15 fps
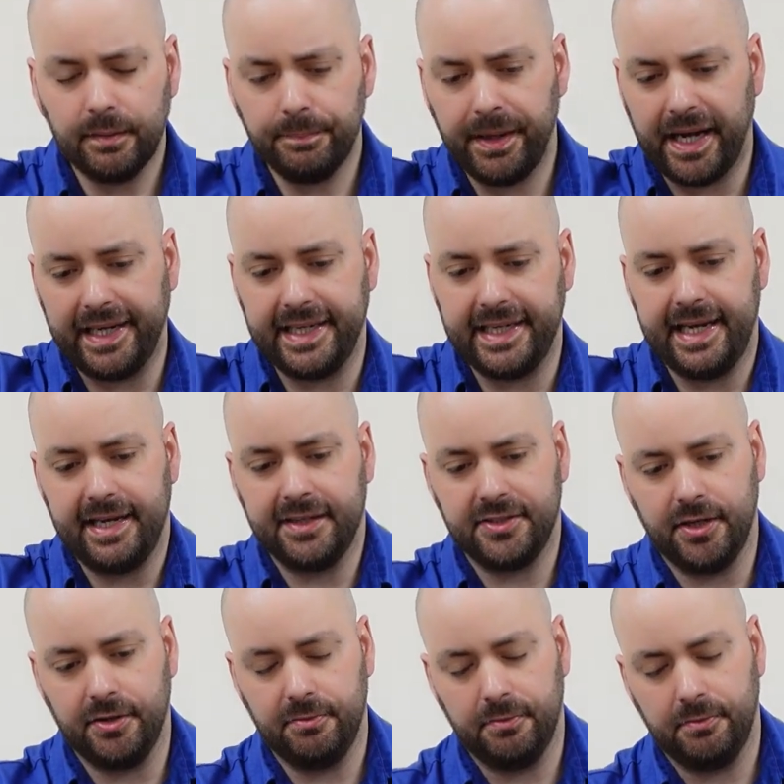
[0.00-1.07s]
padding here.
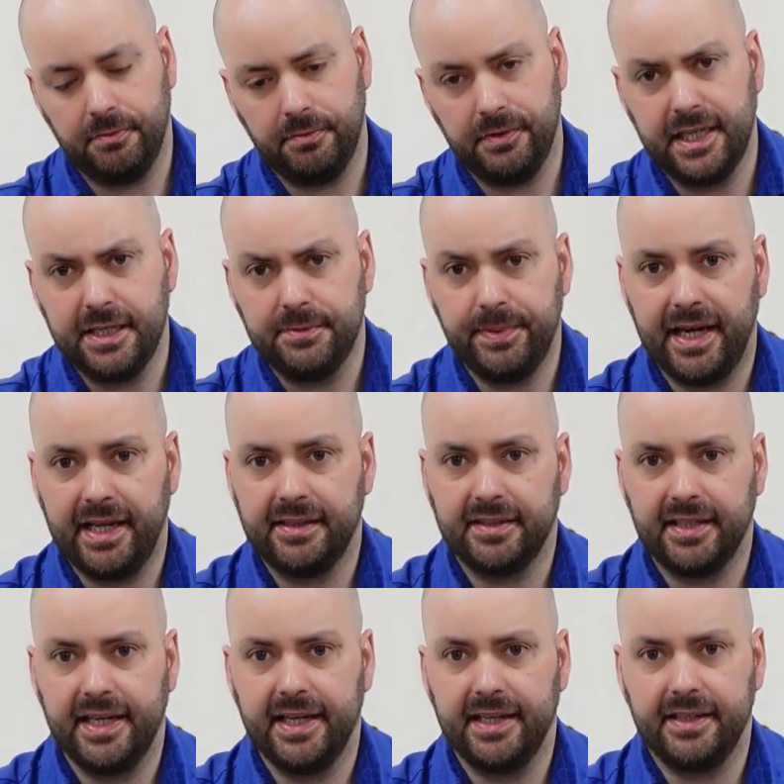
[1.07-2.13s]
So these pads
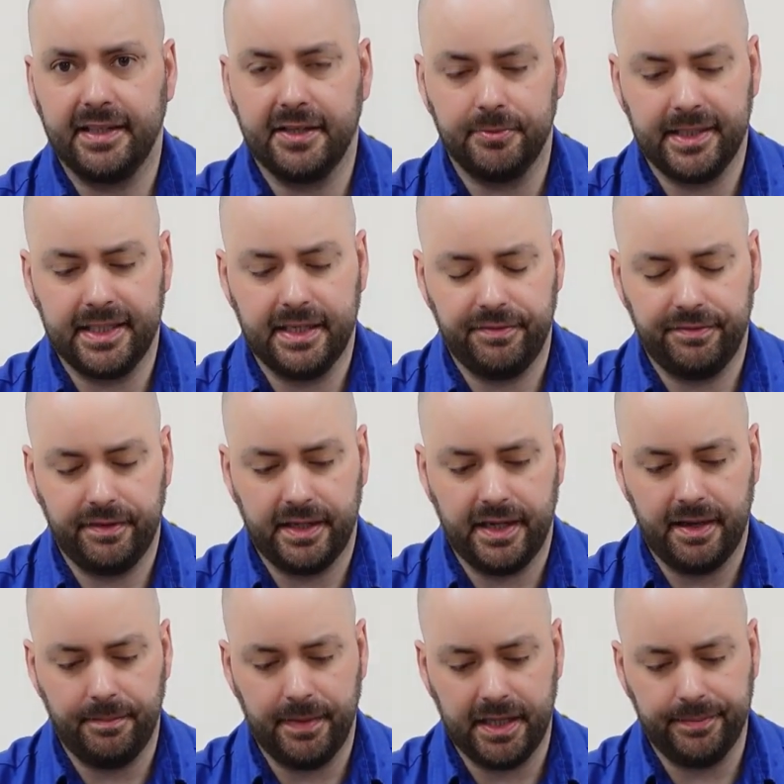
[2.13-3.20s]
here, they come in different
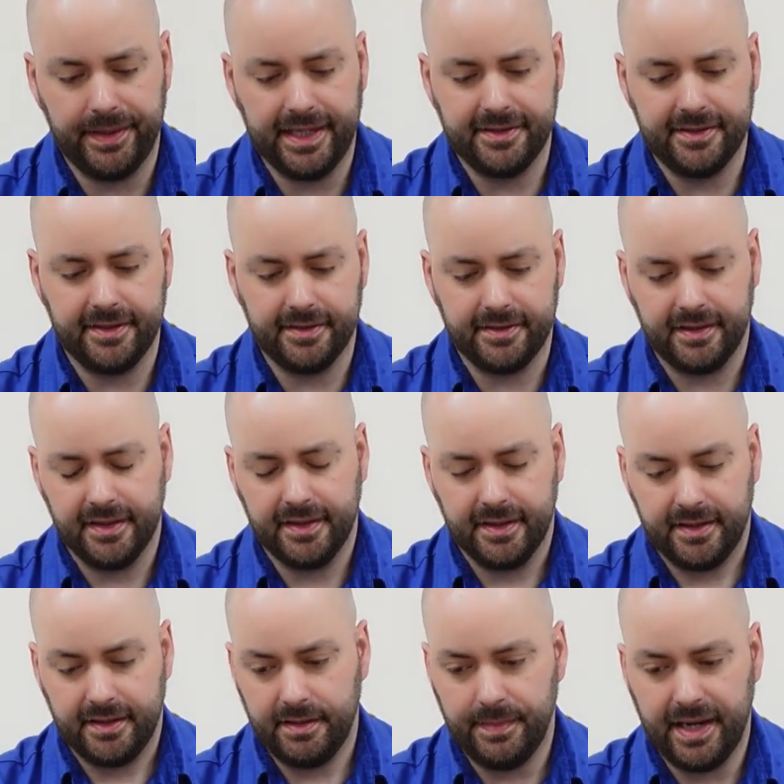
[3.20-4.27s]
millimeters.
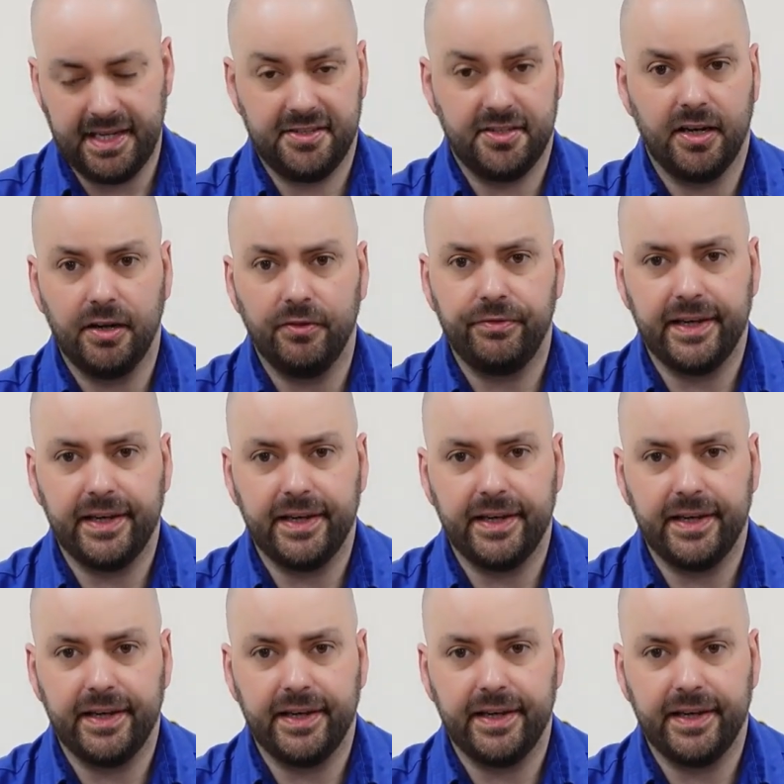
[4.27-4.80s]
They may start at